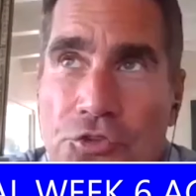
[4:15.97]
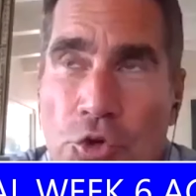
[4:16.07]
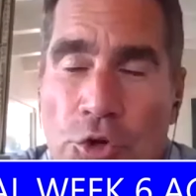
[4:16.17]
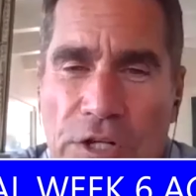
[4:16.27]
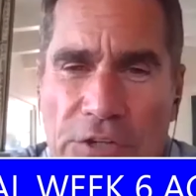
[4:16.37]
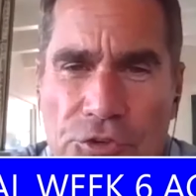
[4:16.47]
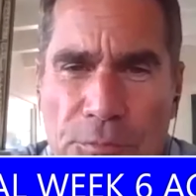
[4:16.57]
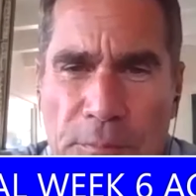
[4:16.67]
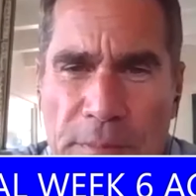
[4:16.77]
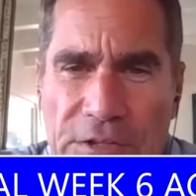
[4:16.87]
what did your
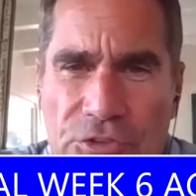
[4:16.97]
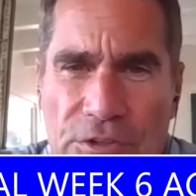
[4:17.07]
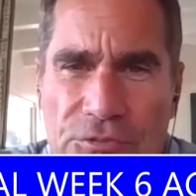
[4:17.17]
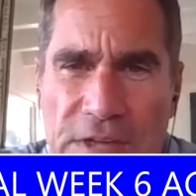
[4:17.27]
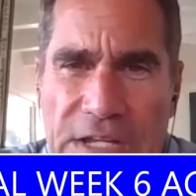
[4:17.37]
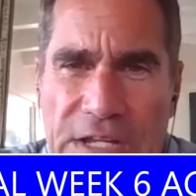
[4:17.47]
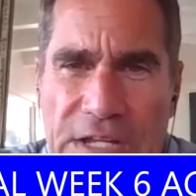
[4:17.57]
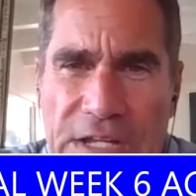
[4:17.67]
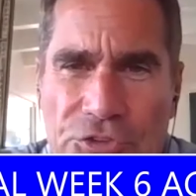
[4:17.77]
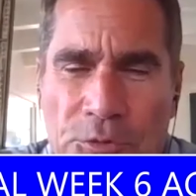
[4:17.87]
customer base in
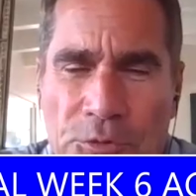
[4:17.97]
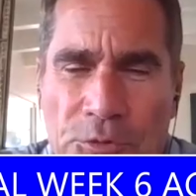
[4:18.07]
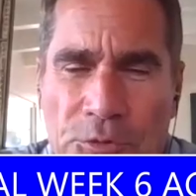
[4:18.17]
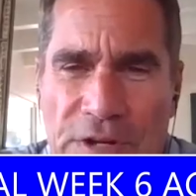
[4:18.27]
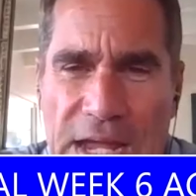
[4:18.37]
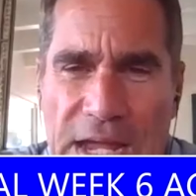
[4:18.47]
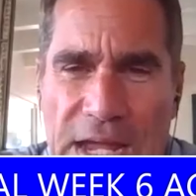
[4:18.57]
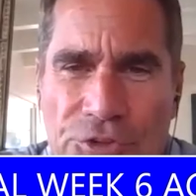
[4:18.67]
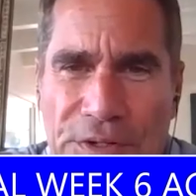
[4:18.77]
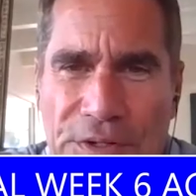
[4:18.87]
Vegas, what was their
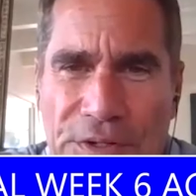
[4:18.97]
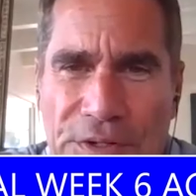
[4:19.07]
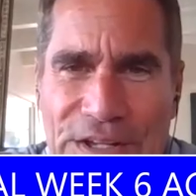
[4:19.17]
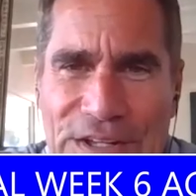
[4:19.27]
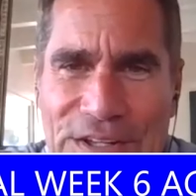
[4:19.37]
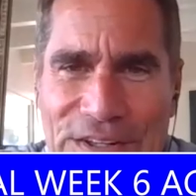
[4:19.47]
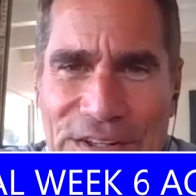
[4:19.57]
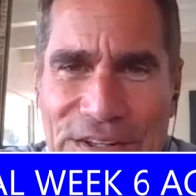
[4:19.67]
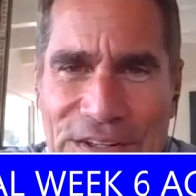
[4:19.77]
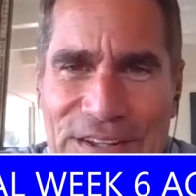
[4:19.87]
reaction when
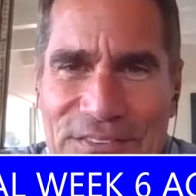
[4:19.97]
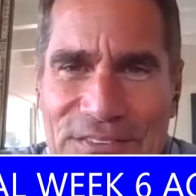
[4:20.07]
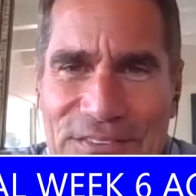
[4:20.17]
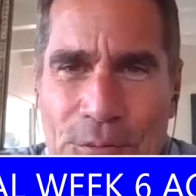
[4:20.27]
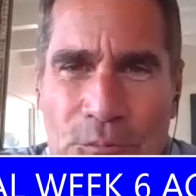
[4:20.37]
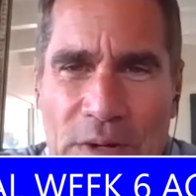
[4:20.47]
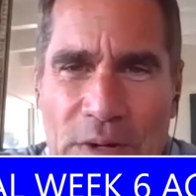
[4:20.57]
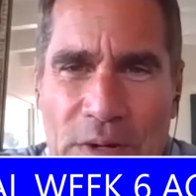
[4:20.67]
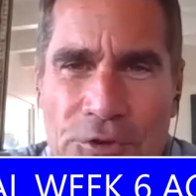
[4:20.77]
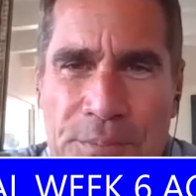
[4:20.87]
they
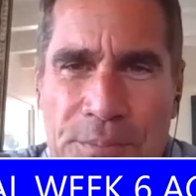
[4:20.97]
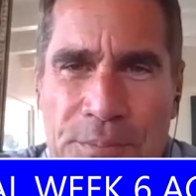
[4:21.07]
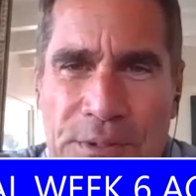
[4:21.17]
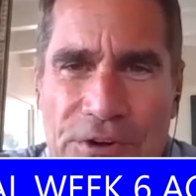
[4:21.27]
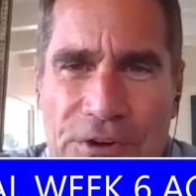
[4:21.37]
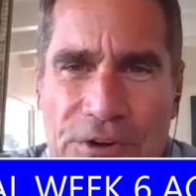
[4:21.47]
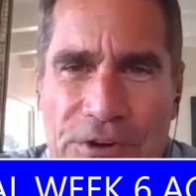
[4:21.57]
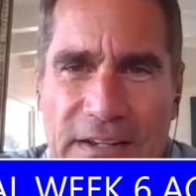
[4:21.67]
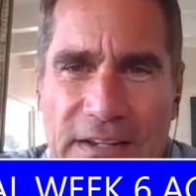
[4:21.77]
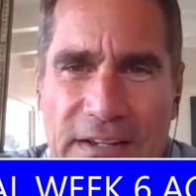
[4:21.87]
were waiting for their picks
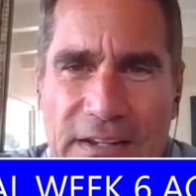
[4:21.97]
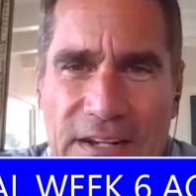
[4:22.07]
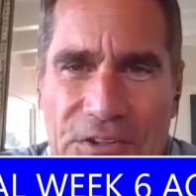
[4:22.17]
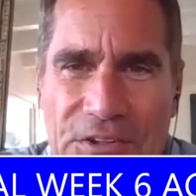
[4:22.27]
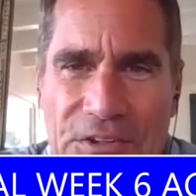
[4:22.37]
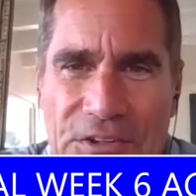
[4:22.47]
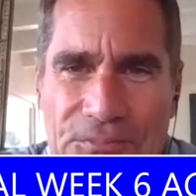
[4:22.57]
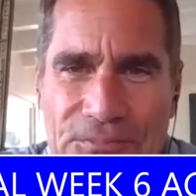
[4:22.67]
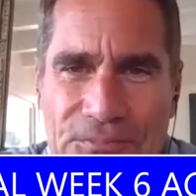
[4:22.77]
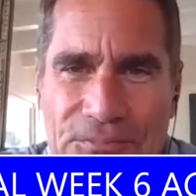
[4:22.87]
on Friday and didn't get
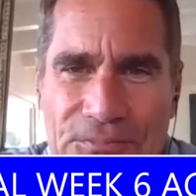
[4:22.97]
any?